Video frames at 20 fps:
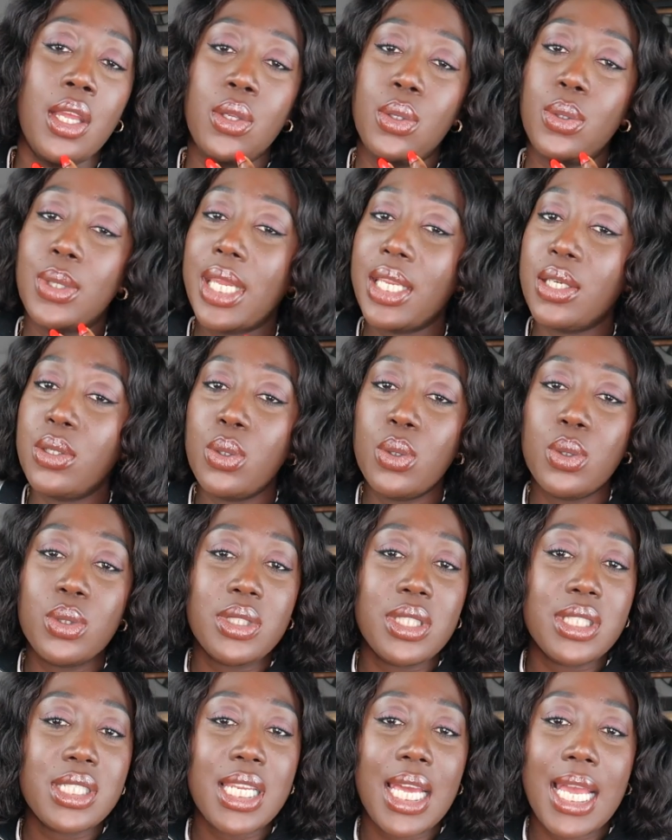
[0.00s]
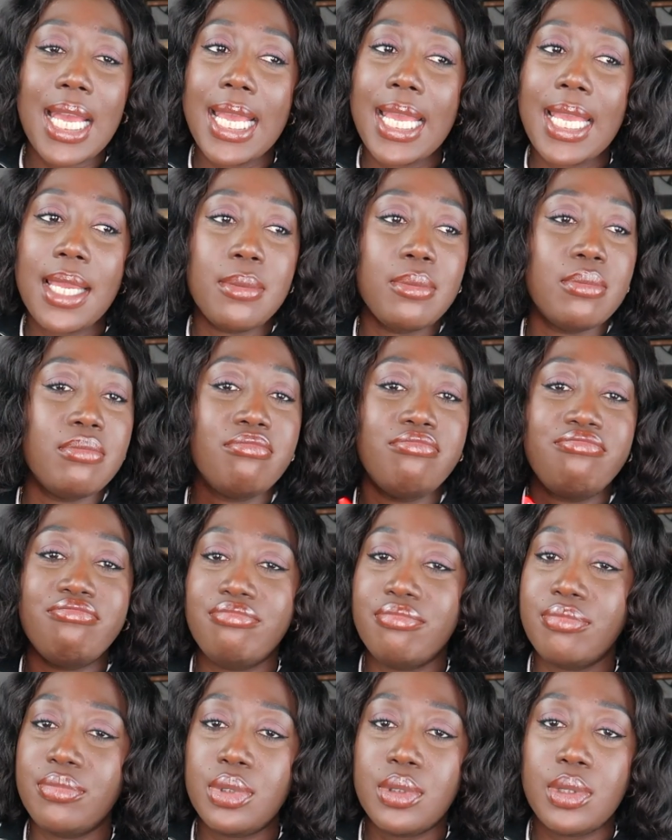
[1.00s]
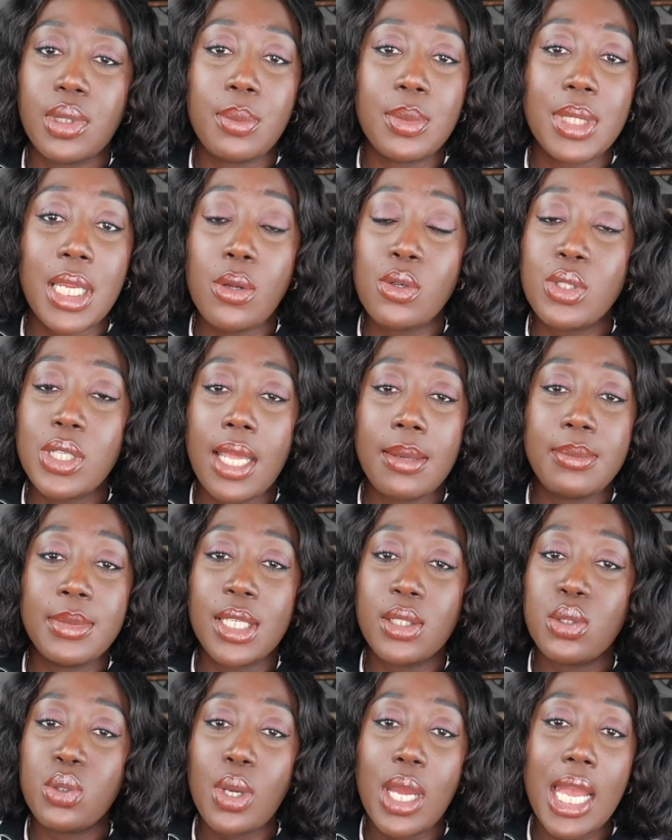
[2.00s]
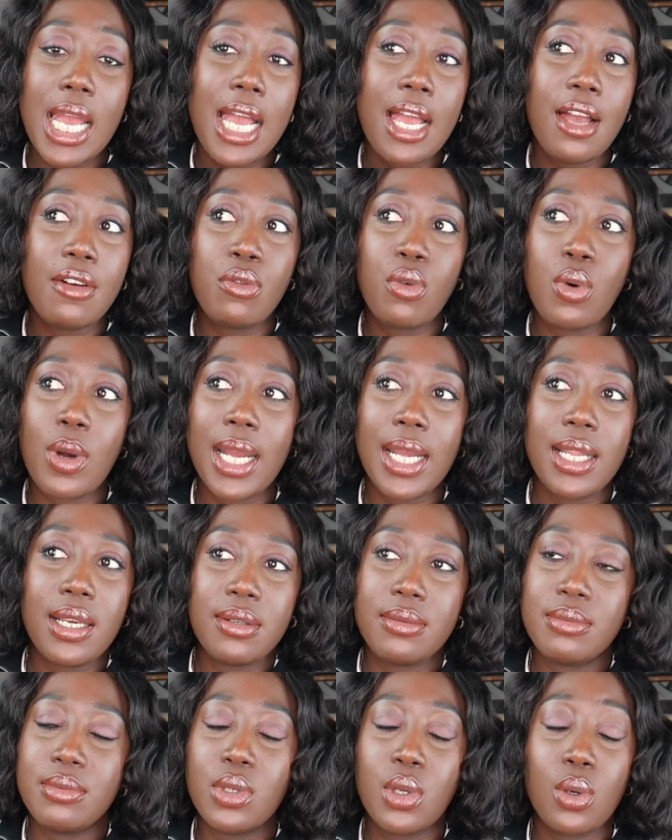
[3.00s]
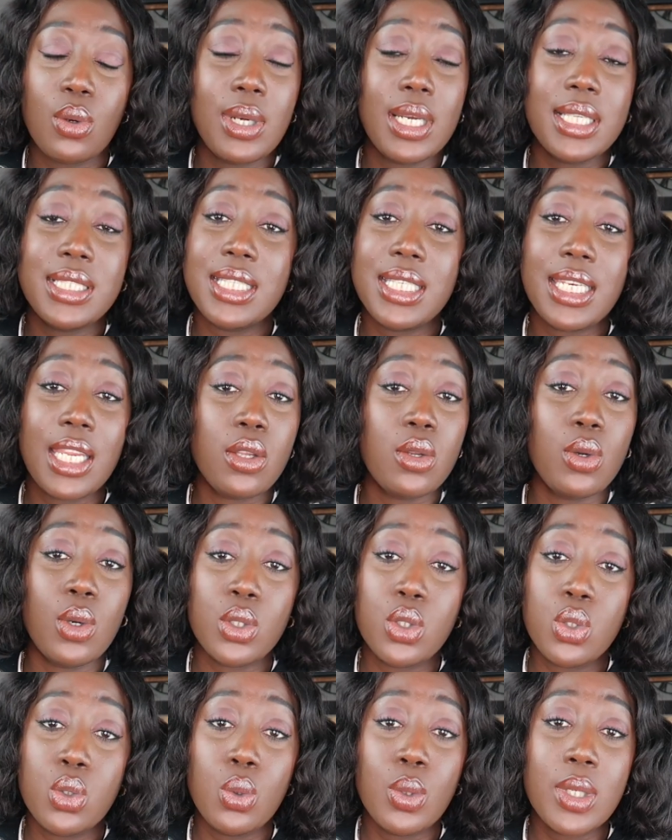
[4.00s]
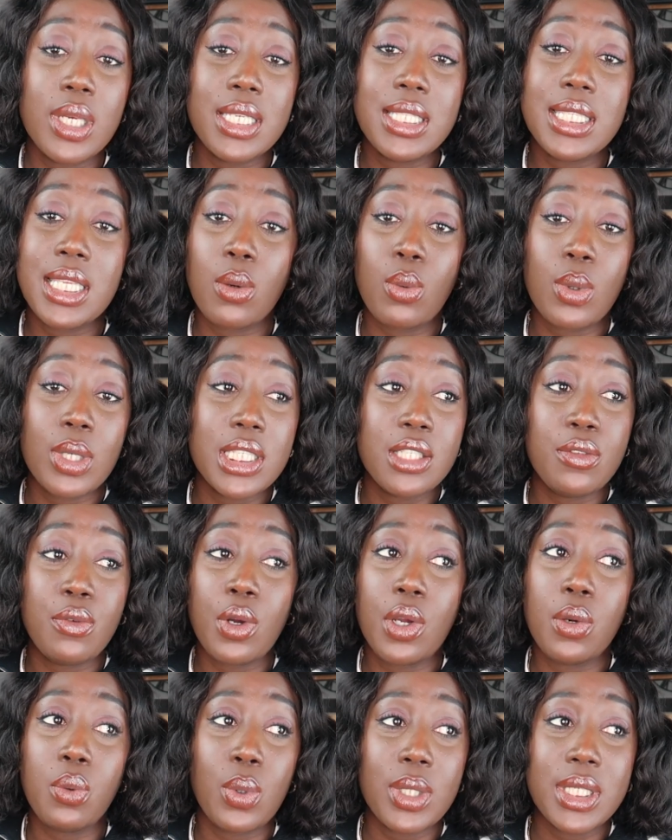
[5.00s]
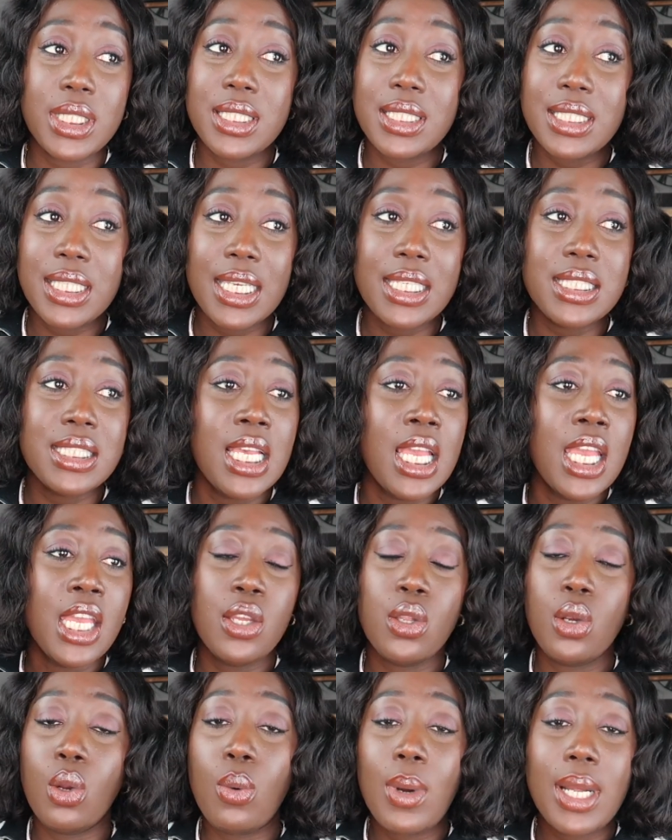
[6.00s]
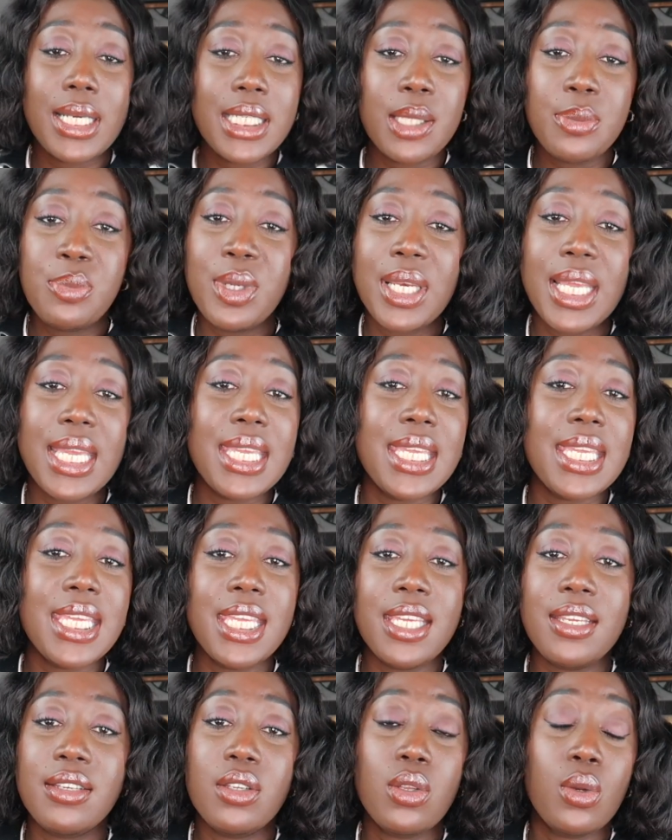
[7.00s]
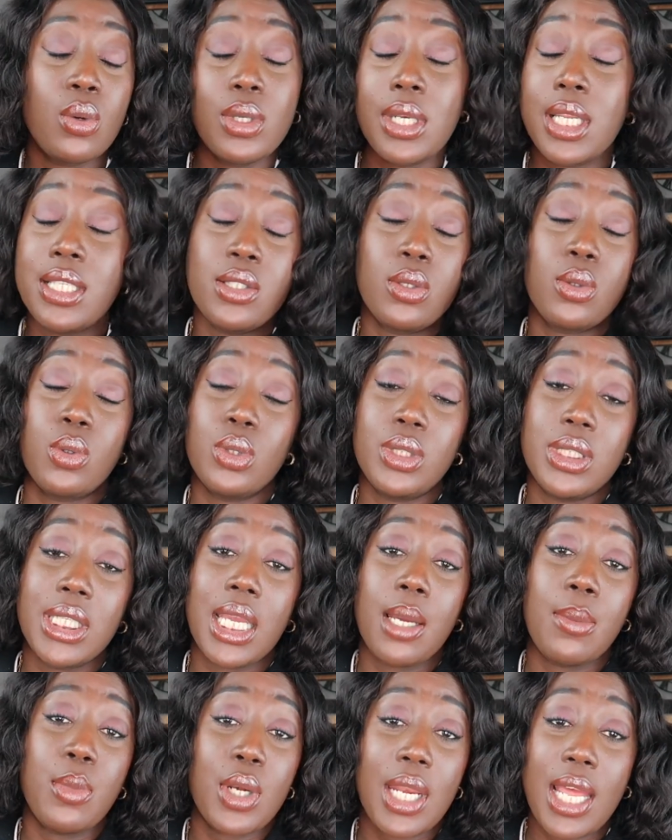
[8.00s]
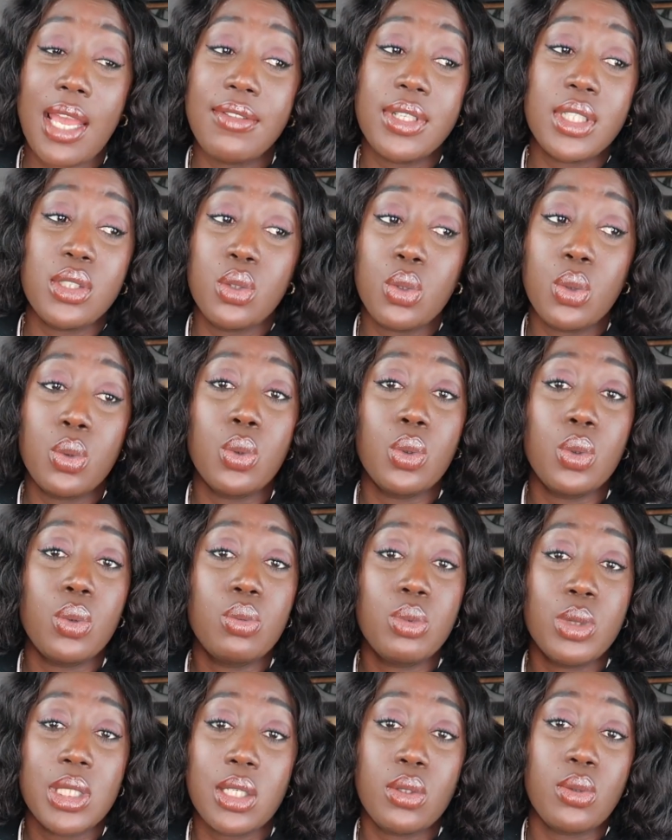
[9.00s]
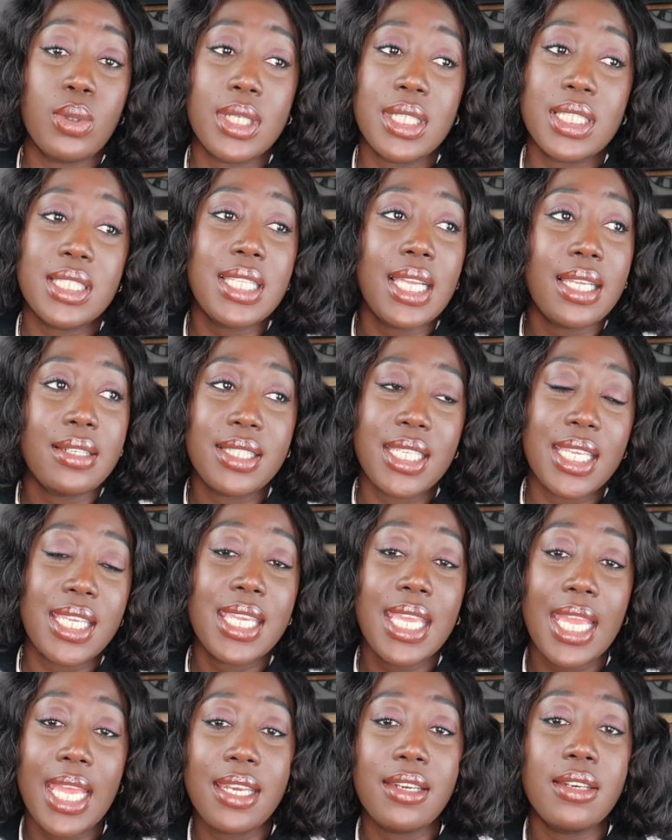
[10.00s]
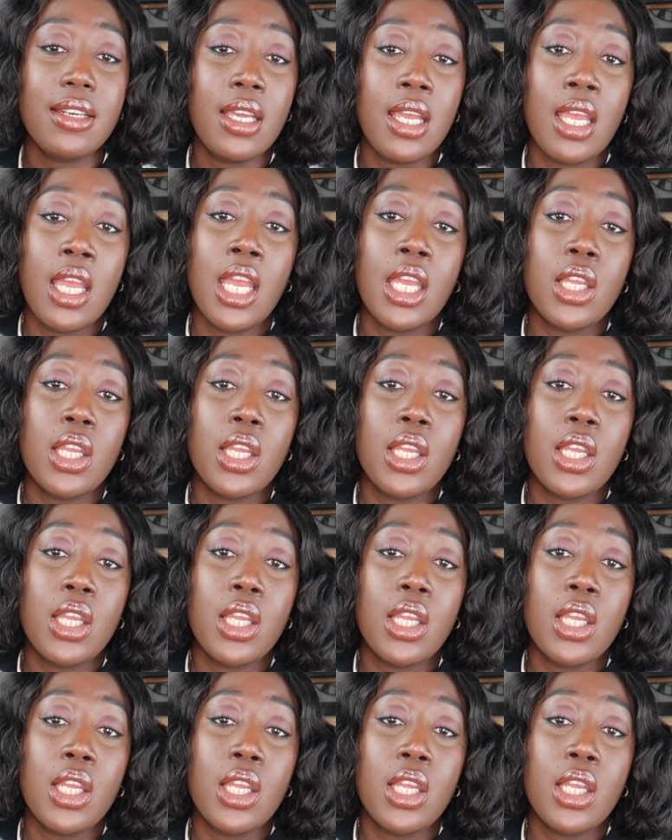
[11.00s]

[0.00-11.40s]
you can use the time some downtime that you have while you know let's say that you got two kids and one is four and one is six you know while they're playing you know that's the good thing about having two children is that they can